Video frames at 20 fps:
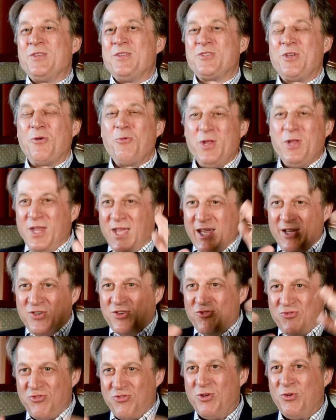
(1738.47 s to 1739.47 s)
So we need
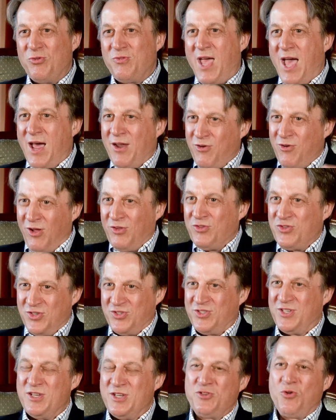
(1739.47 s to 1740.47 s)
to drill down not
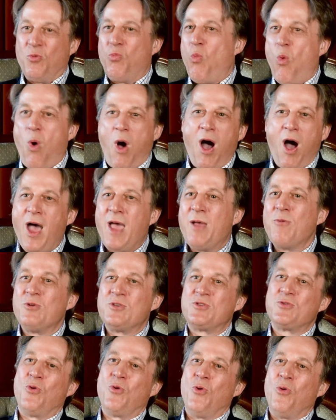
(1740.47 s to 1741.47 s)
just into why
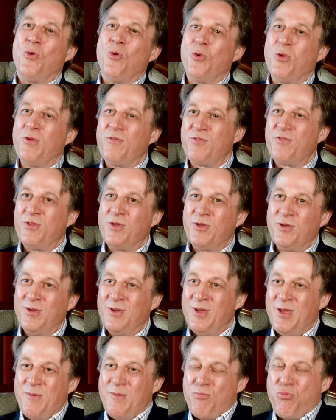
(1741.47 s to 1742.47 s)
was all of
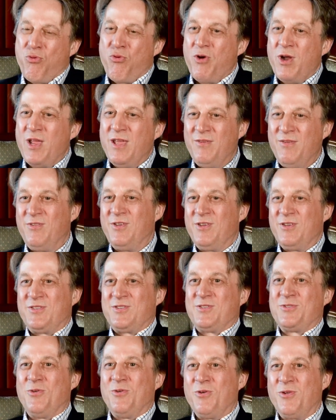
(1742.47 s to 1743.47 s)
the previous
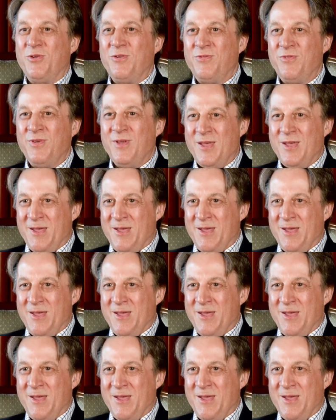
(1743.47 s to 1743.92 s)
sort of